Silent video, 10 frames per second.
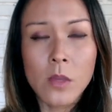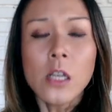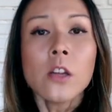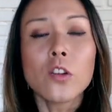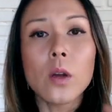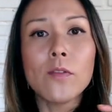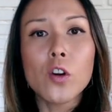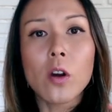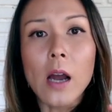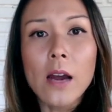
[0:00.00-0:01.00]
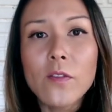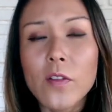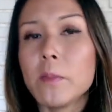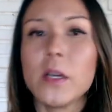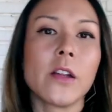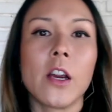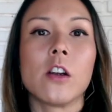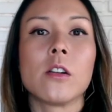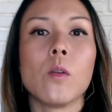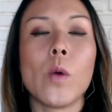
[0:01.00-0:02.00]
so if you're
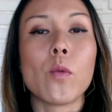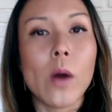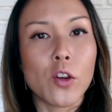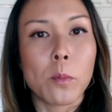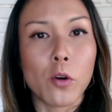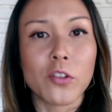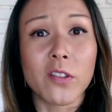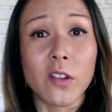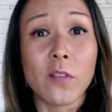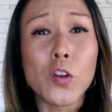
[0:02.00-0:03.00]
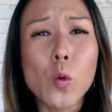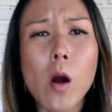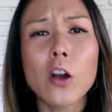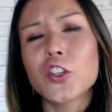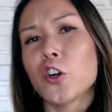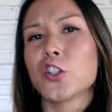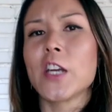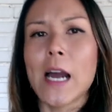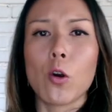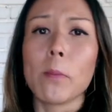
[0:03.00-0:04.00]
unfamiliar with what your process is, if you are charging
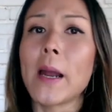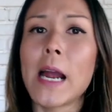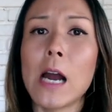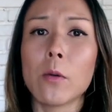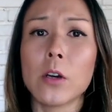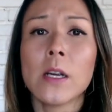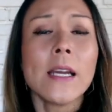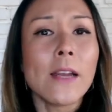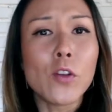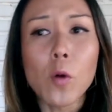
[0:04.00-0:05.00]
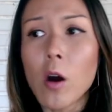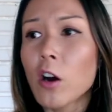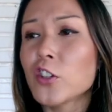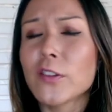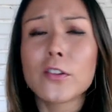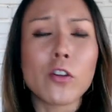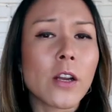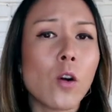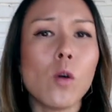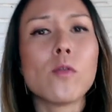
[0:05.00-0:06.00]
hour by hour, if you are just starting
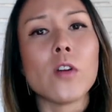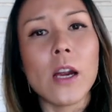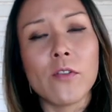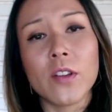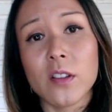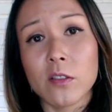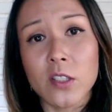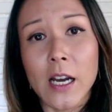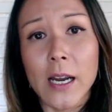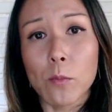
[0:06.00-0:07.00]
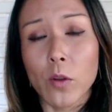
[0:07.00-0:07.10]
over every single time with